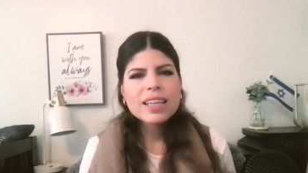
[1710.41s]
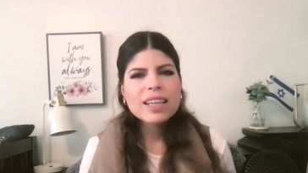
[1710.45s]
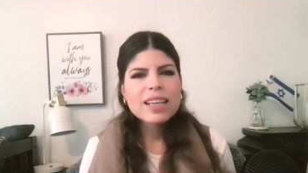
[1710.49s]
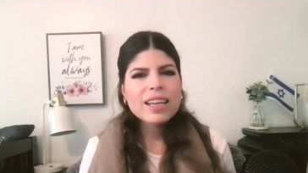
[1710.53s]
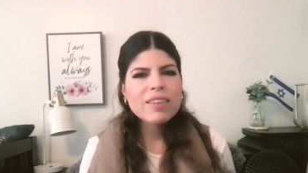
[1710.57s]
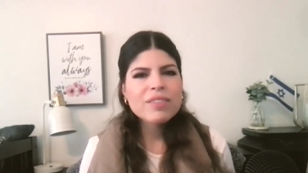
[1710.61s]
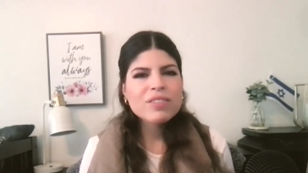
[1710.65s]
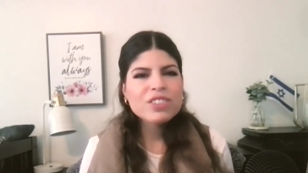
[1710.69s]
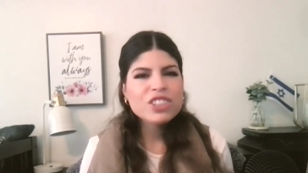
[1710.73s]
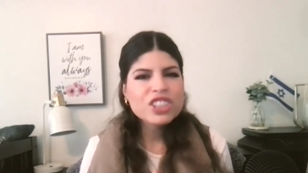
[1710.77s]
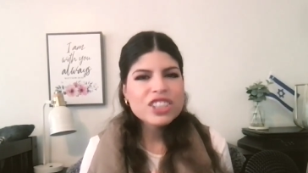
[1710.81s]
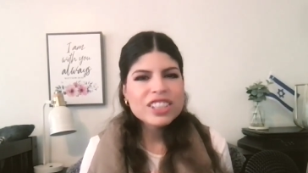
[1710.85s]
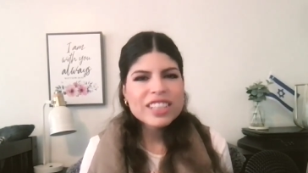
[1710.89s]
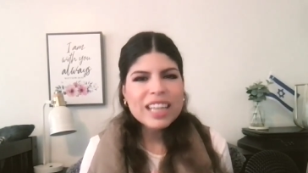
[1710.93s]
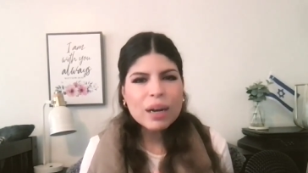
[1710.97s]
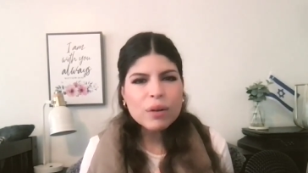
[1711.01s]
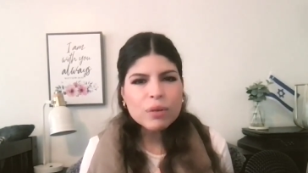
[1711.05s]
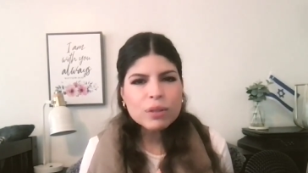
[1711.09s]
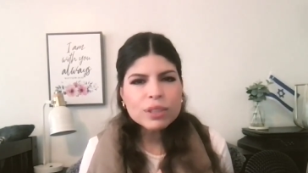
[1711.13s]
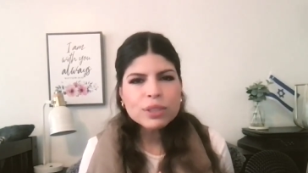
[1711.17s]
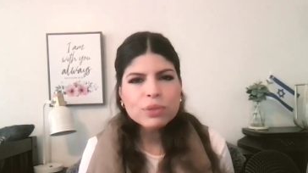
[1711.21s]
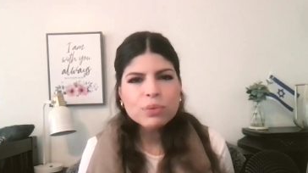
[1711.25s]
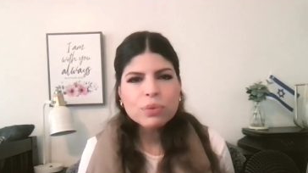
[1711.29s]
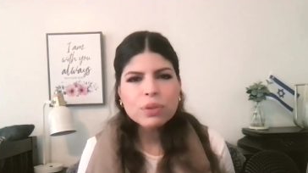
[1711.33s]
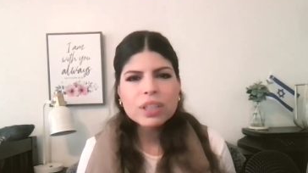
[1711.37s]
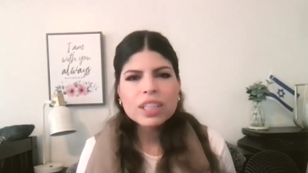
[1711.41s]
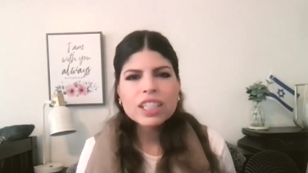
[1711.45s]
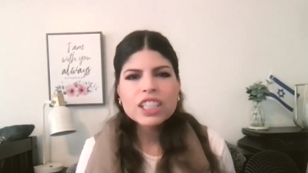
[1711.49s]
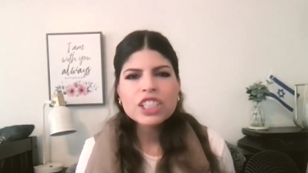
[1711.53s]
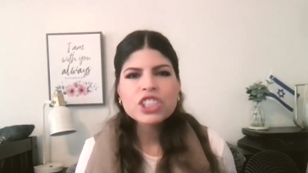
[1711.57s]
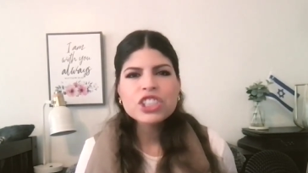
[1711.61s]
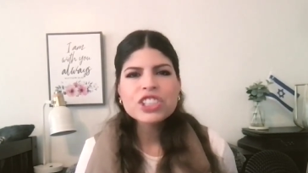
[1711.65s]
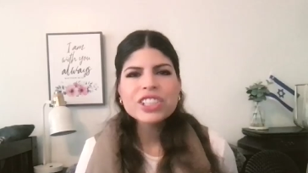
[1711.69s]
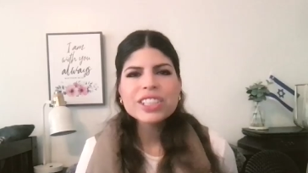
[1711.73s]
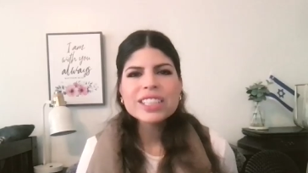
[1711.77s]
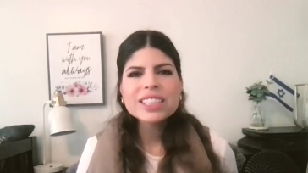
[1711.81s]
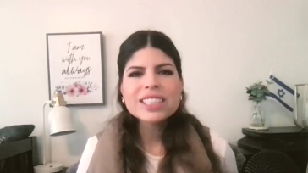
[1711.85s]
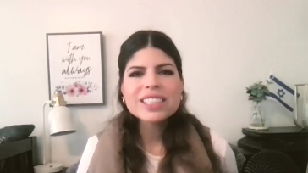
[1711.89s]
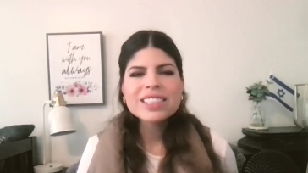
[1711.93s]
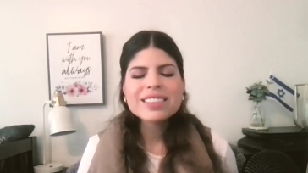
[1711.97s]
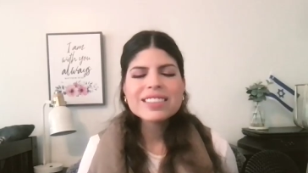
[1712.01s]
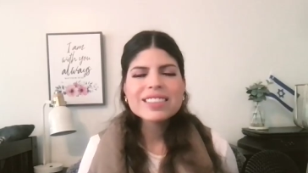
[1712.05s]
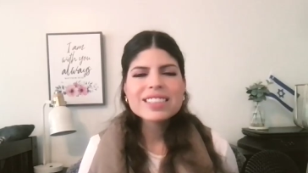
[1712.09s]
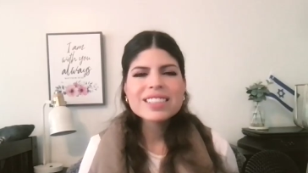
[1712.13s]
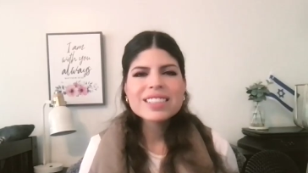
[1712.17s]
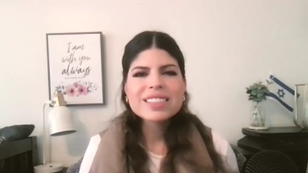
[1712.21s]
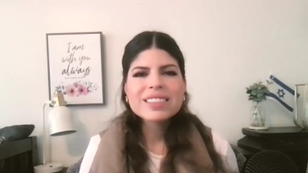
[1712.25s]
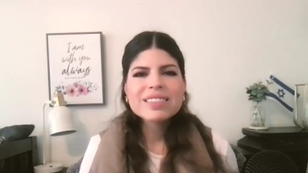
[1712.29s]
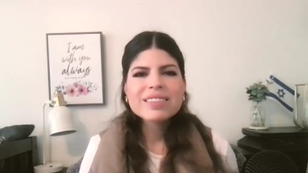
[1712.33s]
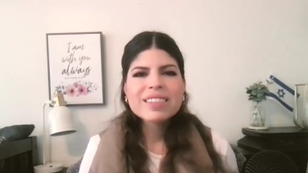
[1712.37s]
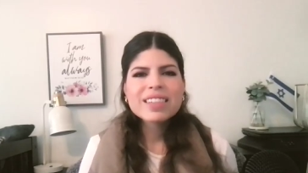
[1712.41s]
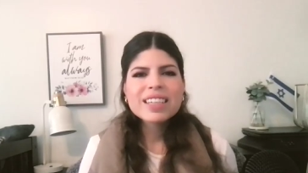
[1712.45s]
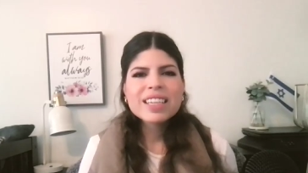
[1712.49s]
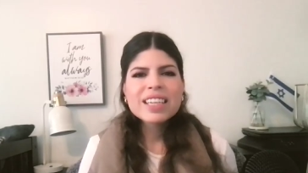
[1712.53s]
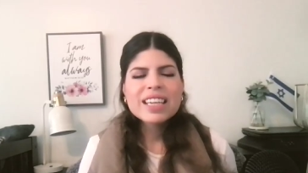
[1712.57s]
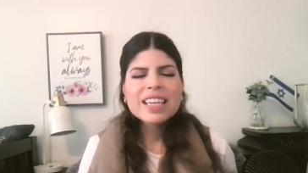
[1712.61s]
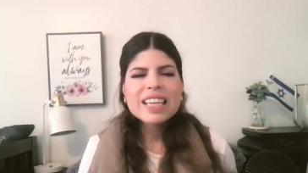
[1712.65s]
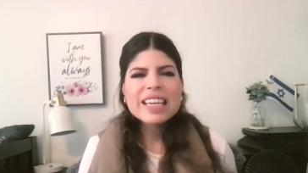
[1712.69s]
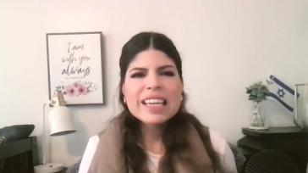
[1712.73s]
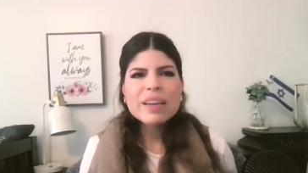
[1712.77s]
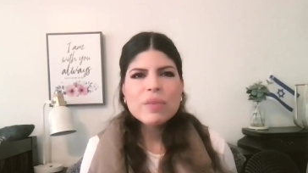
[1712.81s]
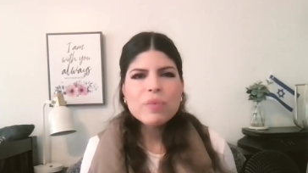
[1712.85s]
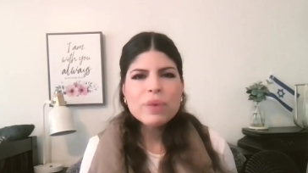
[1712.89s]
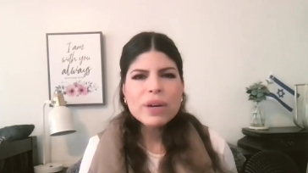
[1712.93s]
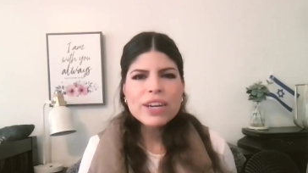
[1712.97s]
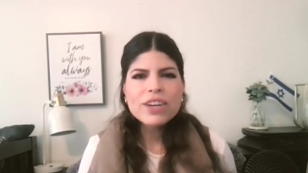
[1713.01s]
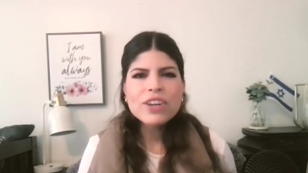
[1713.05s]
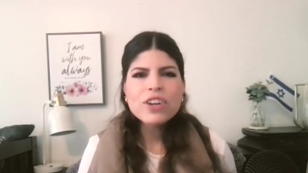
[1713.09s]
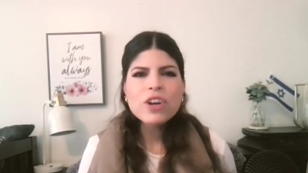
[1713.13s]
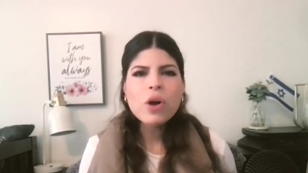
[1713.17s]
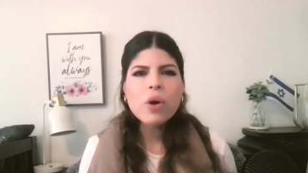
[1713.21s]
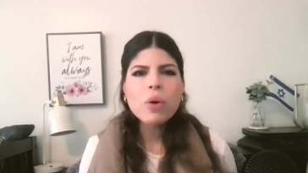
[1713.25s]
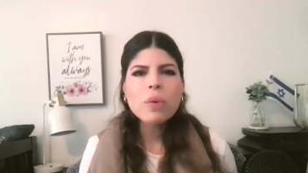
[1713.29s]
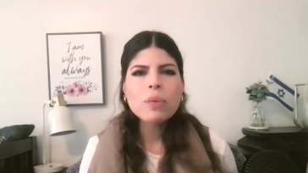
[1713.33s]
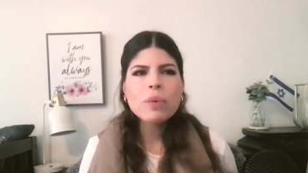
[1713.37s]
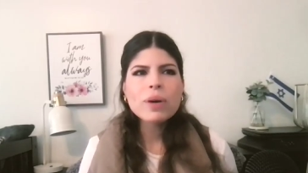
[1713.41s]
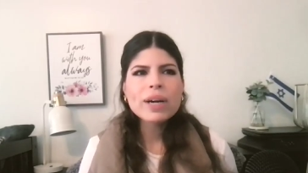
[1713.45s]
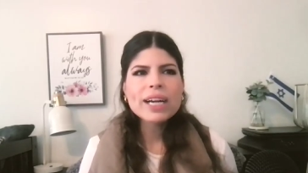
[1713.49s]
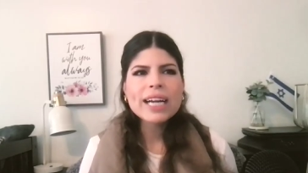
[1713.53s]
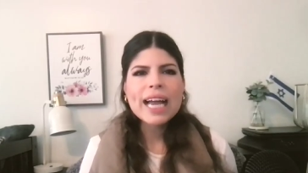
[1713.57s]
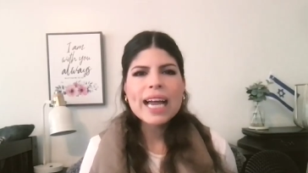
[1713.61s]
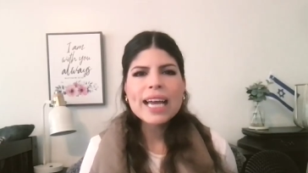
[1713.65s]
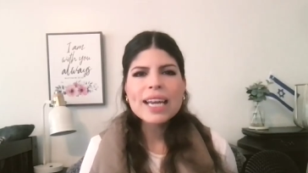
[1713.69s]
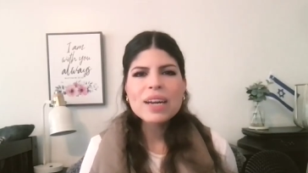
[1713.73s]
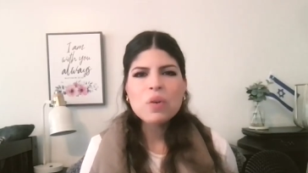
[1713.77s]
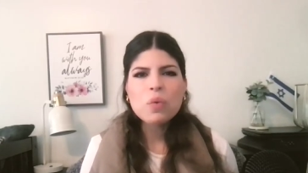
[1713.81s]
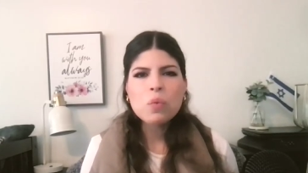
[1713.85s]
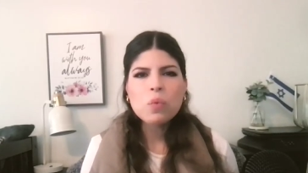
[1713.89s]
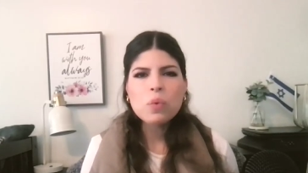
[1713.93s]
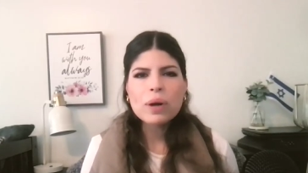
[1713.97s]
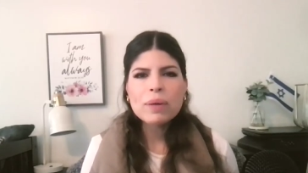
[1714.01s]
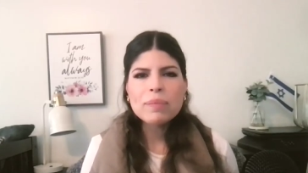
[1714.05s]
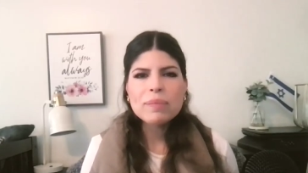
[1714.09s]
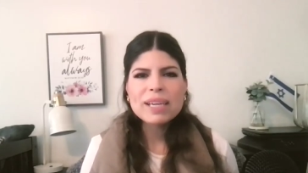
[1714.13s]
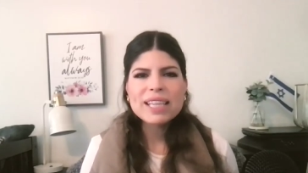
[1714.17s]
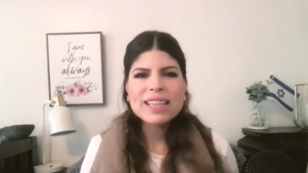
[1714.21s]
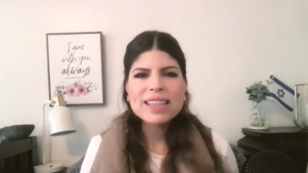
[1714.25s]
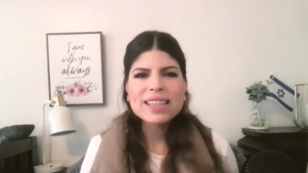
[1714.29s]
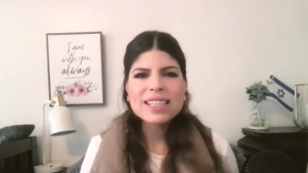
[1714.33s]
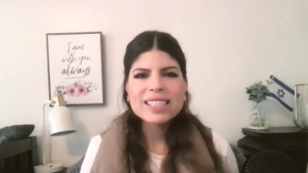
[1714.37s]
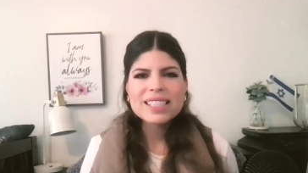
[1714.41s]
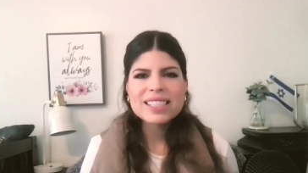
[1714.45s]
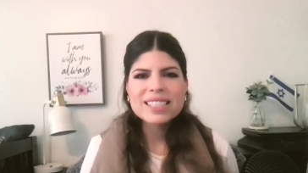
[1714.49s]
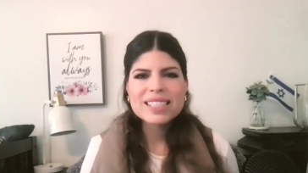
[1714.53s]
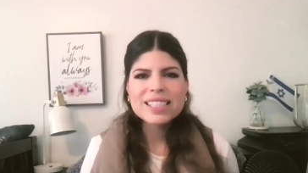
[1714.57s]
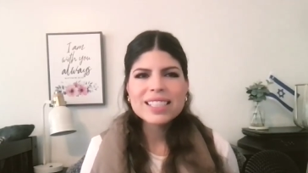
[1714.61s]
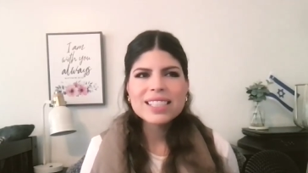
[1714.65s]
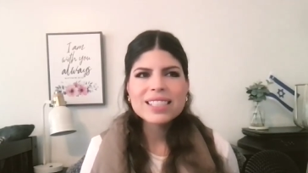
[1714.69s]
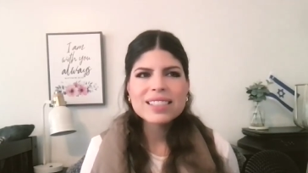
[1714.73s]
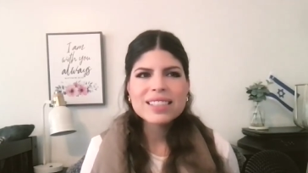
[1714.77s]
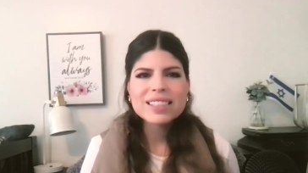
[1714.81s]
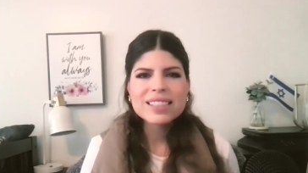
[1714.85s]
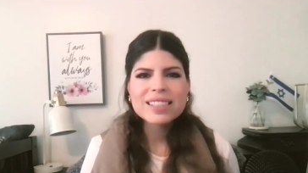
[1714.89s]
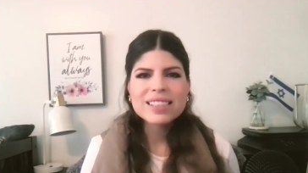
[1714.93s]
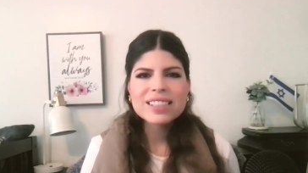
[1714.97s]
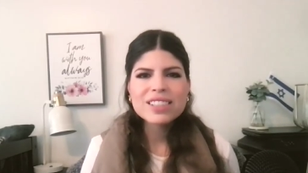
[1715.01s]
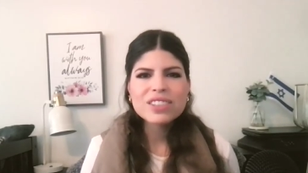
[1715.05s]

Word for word: if that was really Jesus, he would know what kind of woman this is.